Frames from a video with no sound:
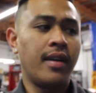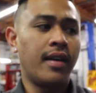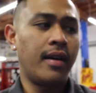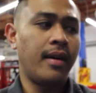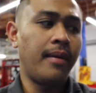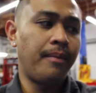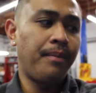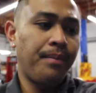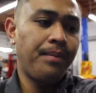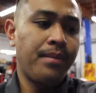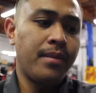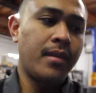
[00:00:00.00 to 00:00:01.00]
For
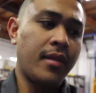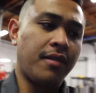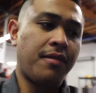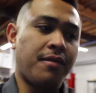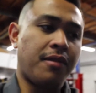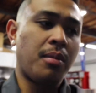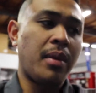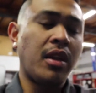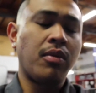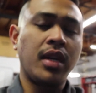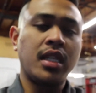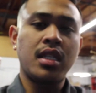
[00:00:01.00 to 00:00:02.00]

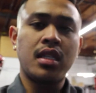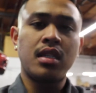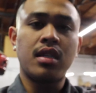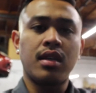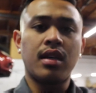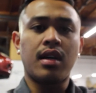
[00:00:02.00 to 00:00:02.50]
many reasons.